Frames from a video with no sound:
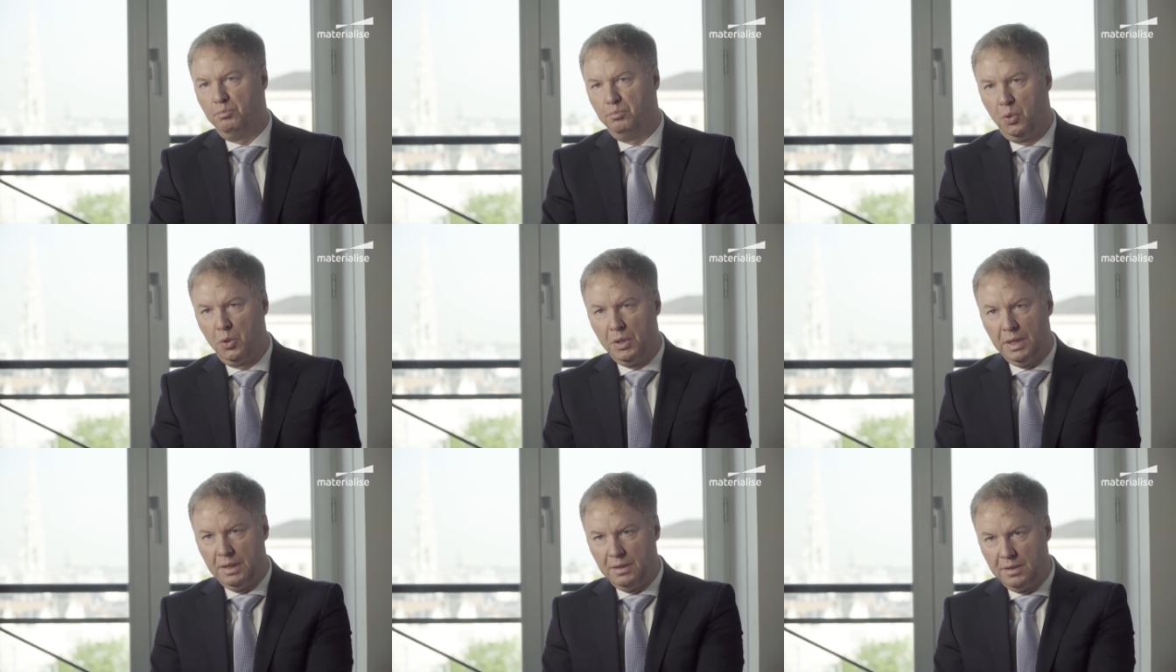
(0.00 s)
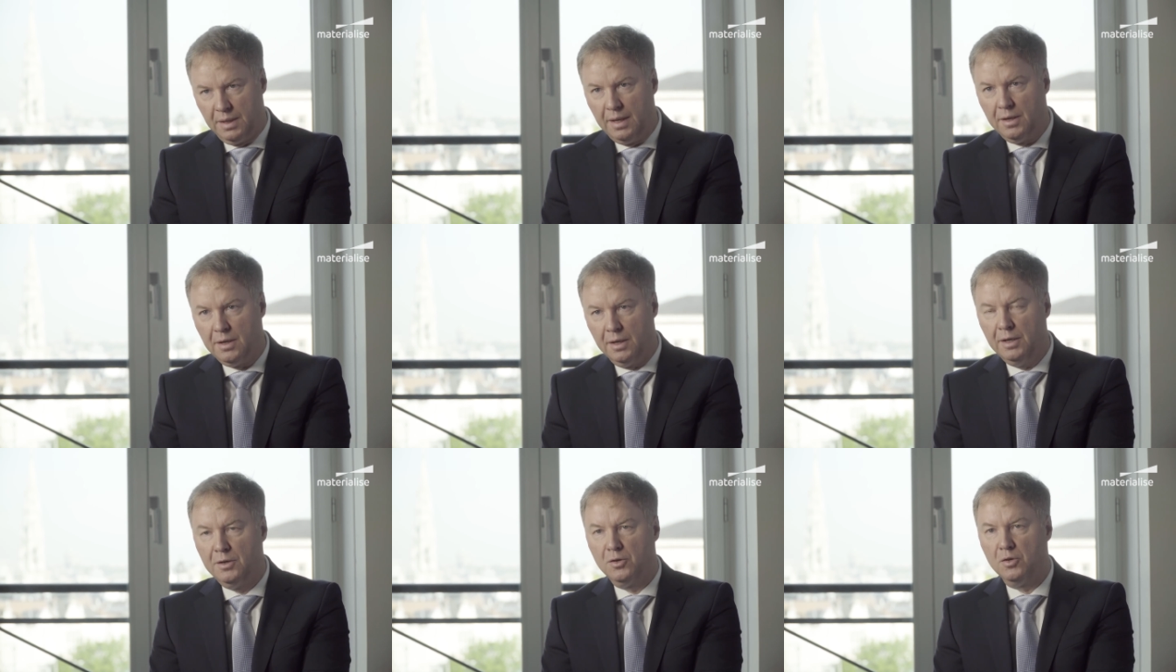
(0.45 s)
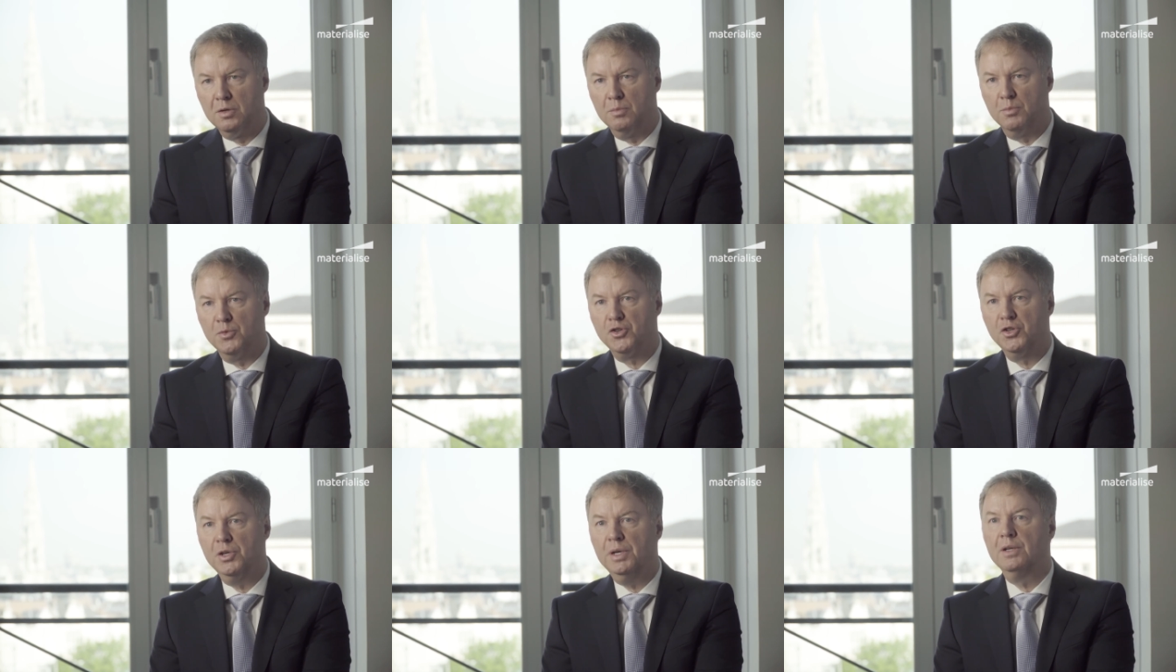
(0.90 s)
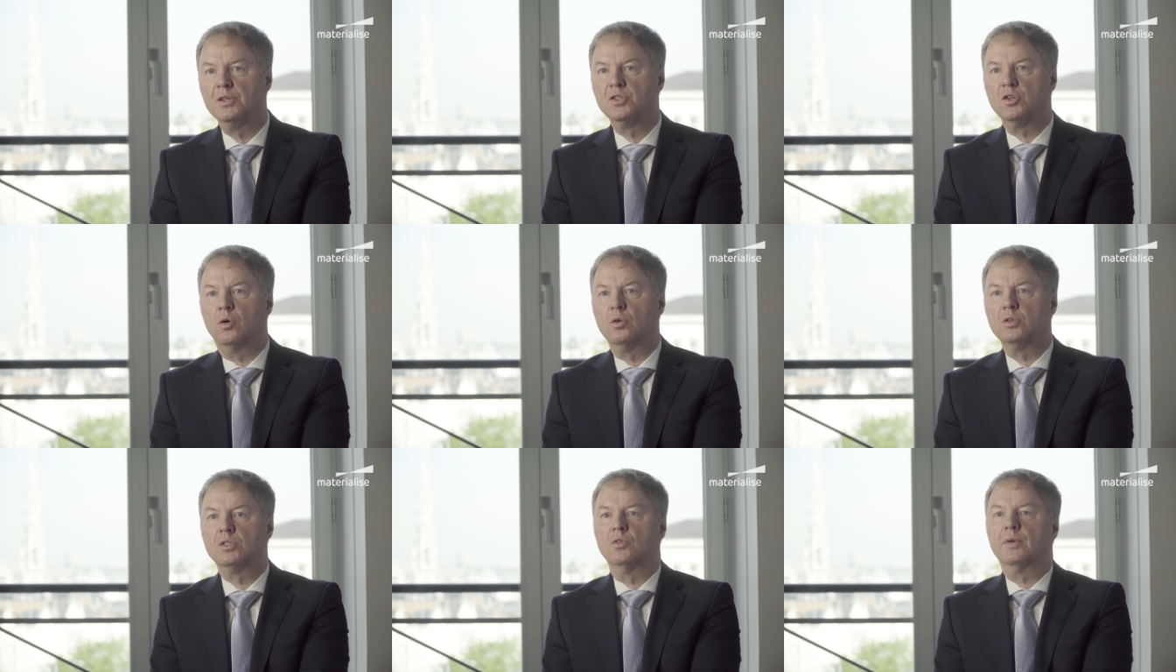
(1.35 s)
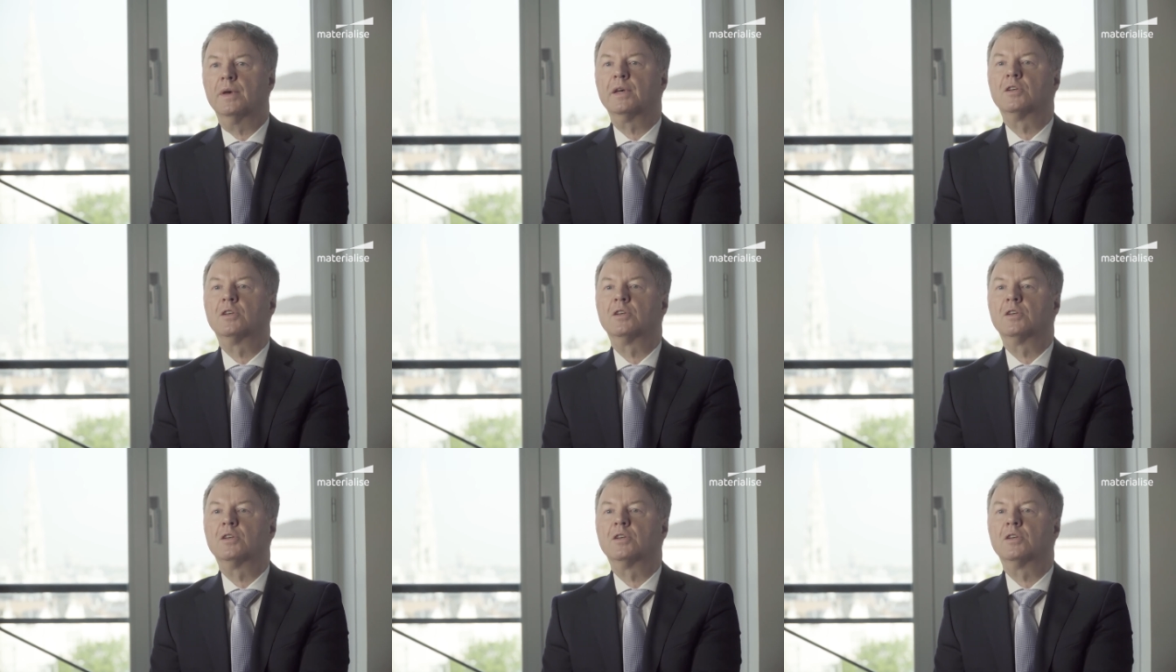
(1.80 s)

putting data into the machine, it's also